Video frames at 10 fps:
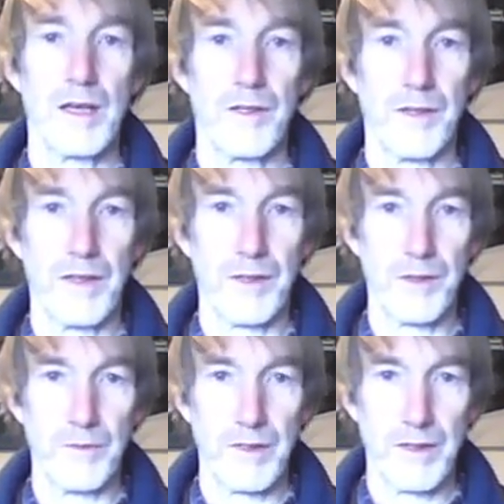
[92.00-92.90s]
So that's
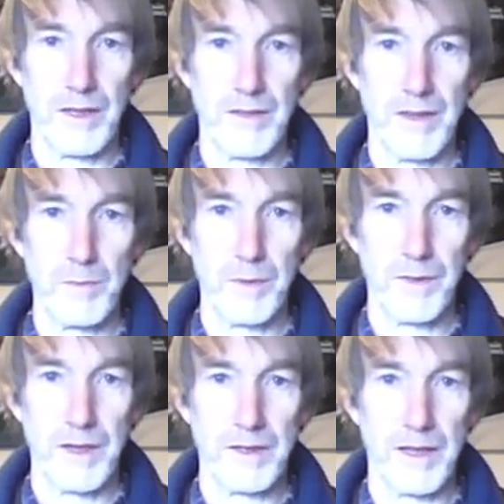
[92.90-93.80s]
obviously
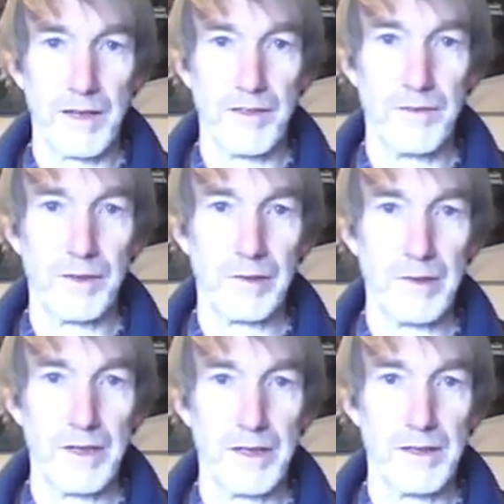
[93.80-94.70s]
10% active
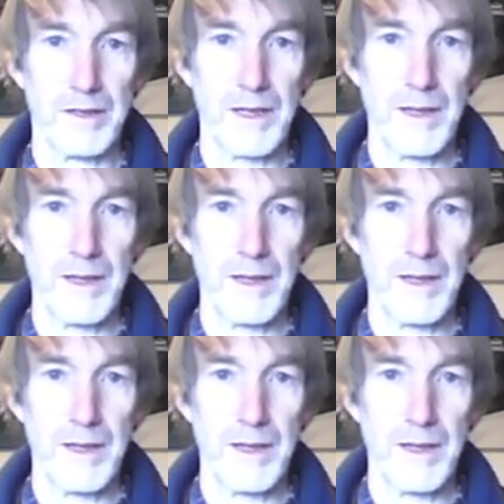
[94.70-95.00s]
ingredient,